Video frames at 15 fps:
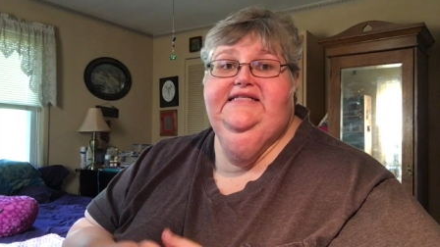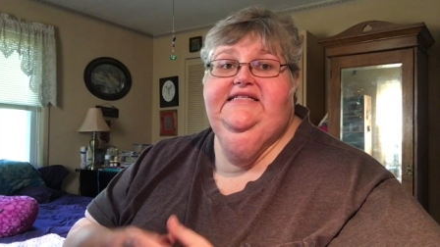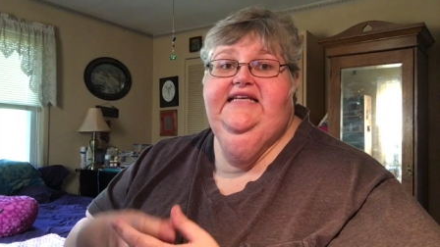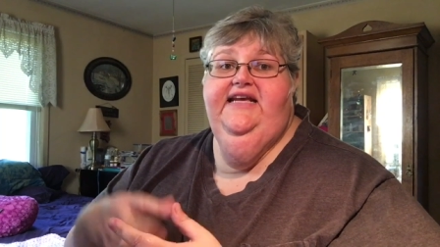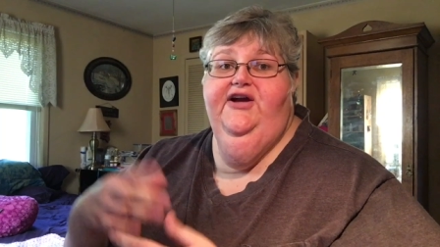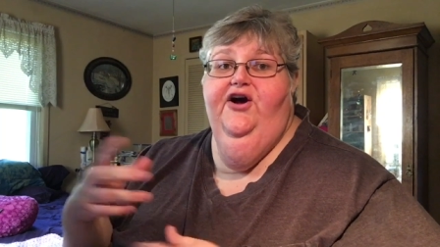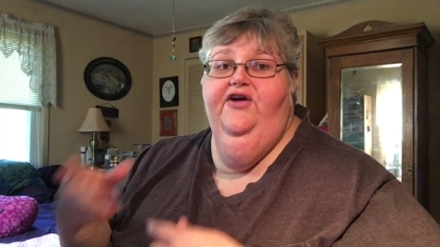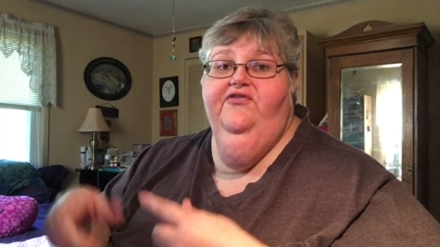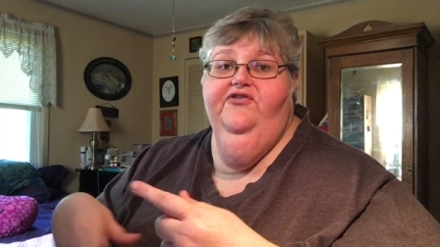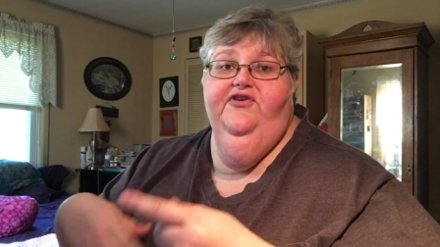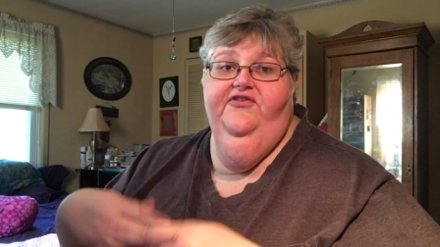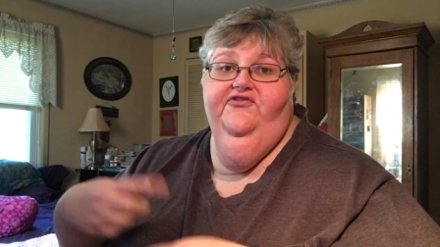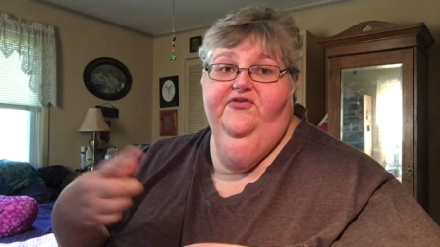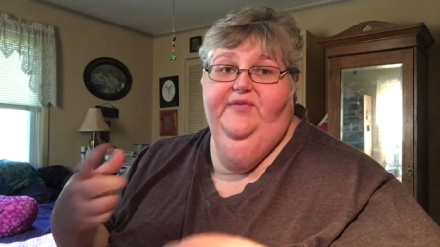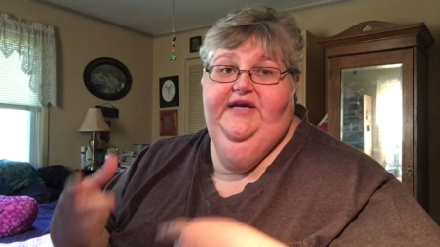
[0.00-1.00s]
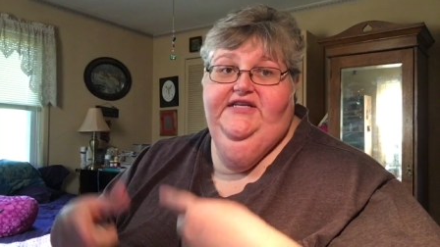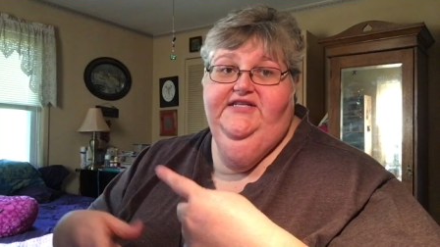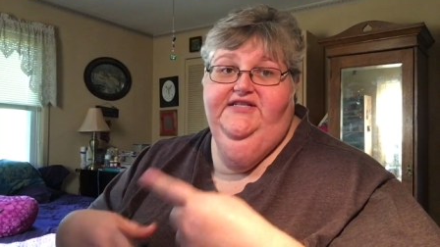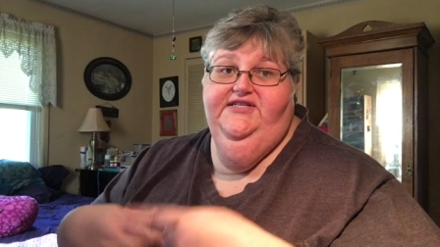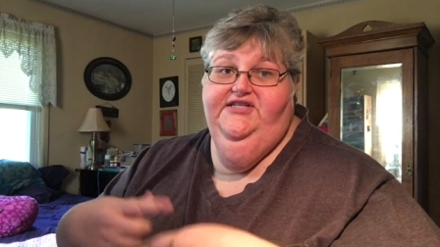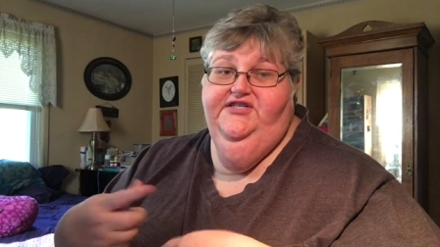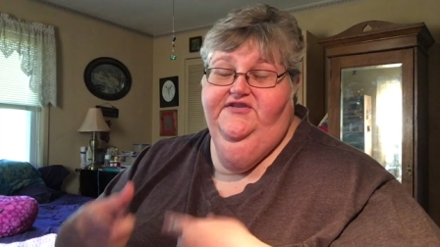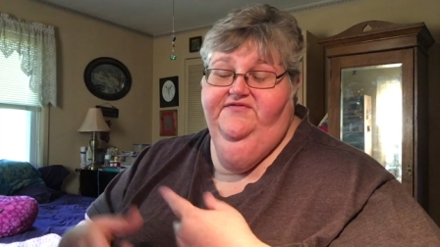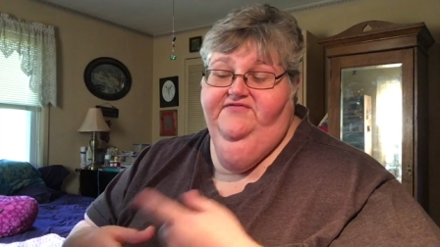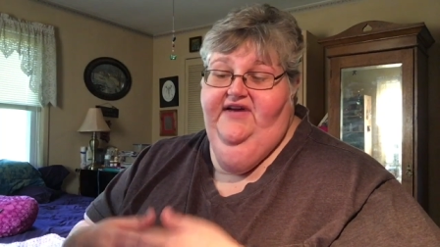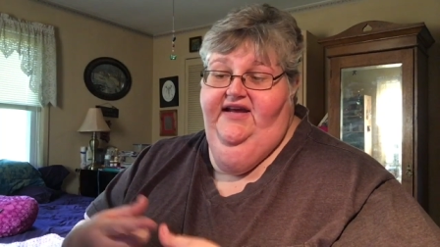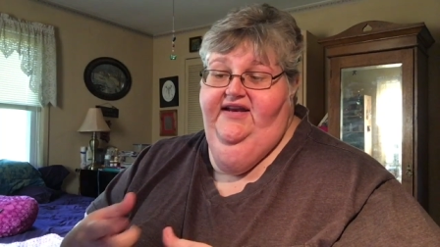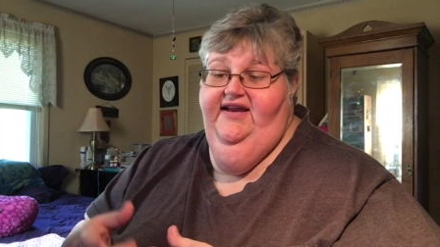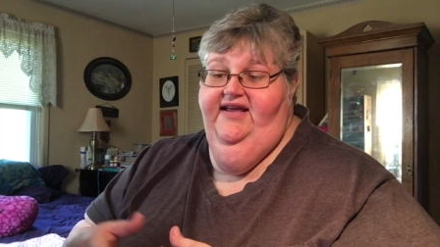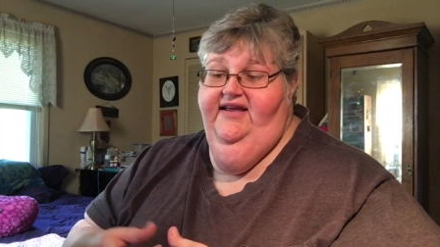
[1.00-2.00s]
seeing all of her information she's
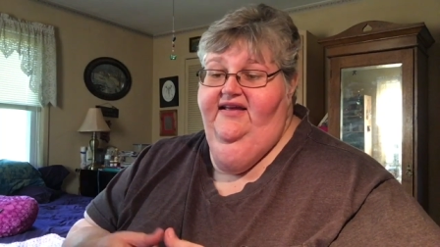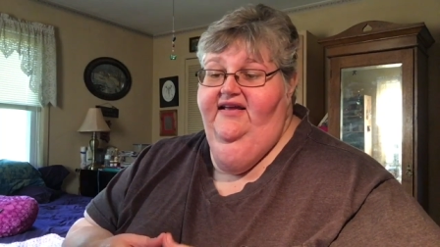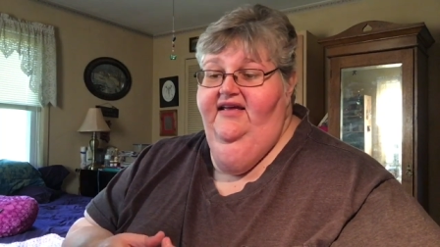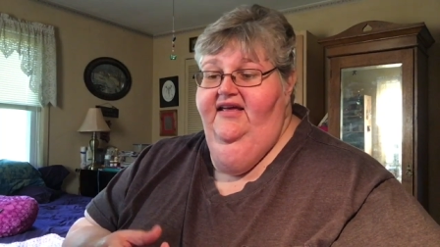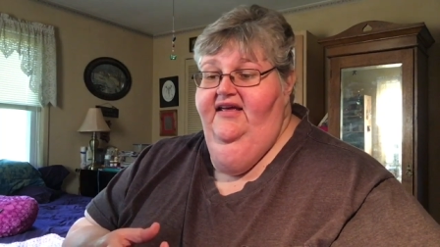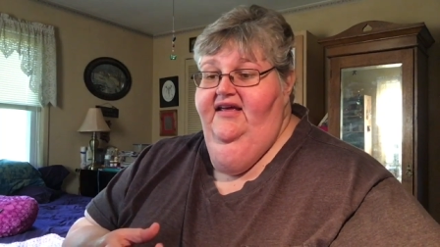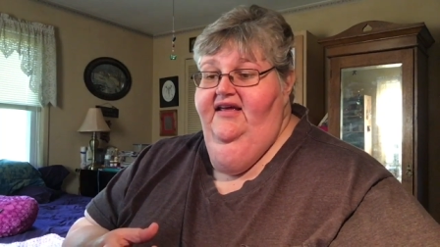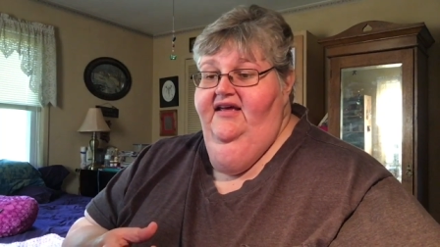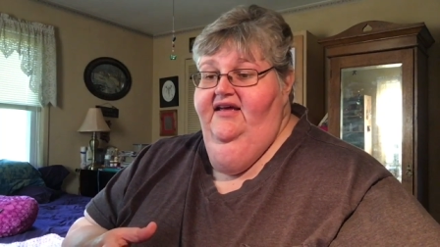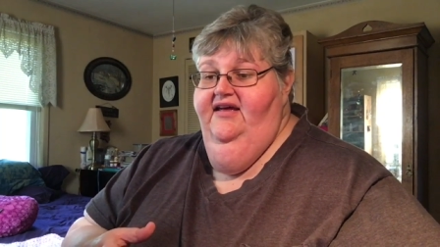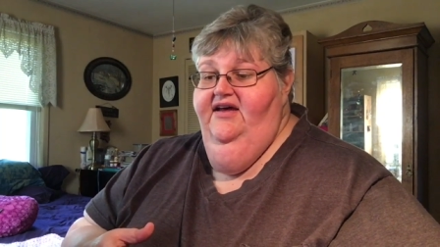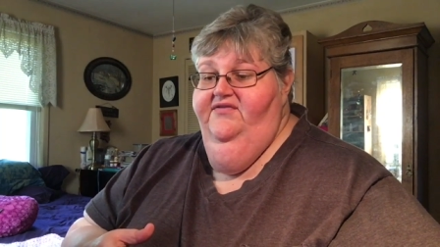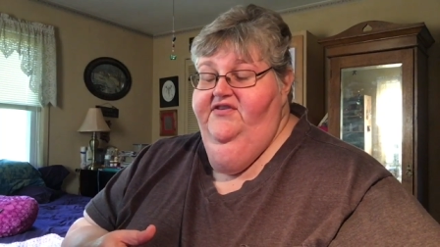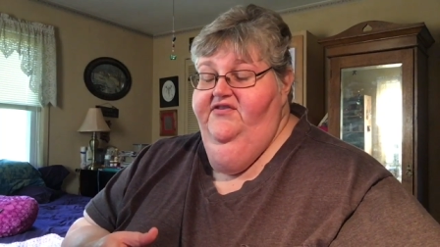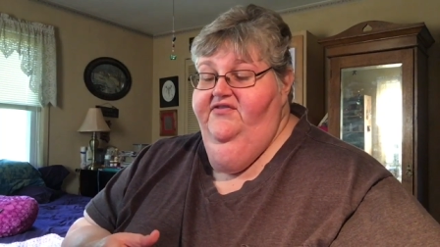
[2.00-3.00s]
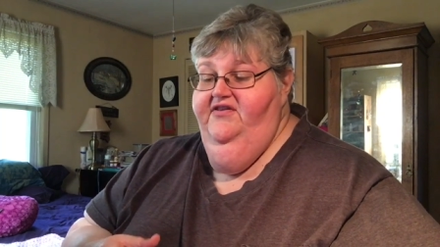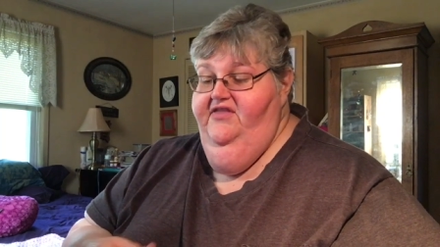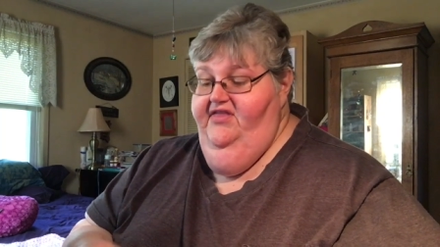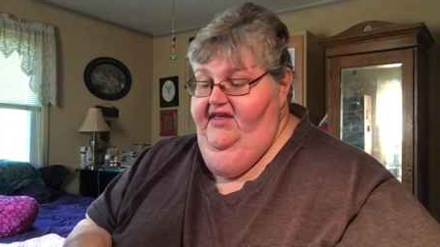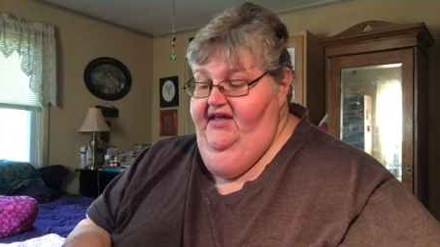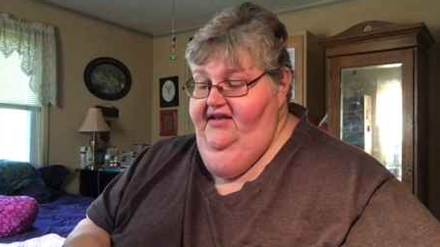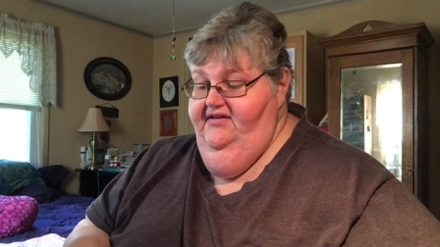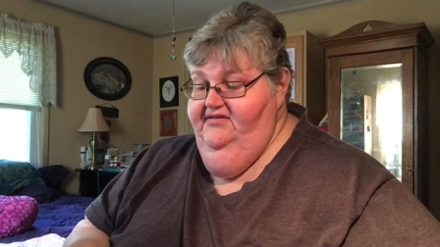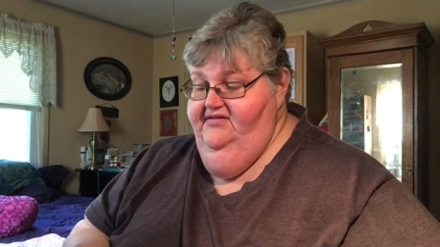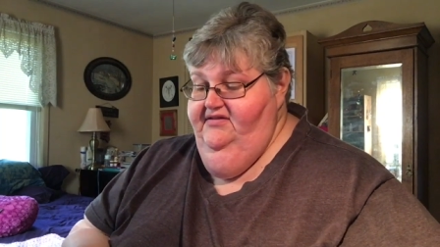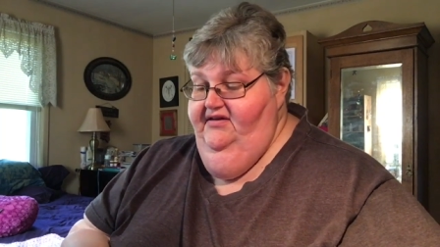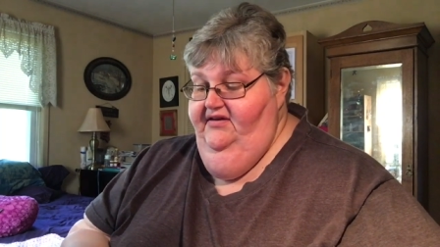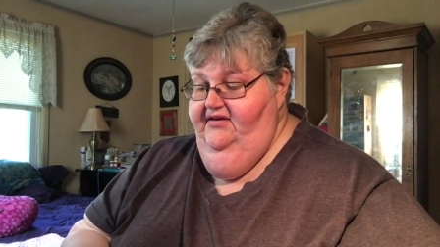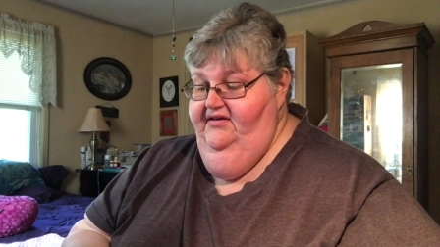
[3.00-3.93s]
finding of different things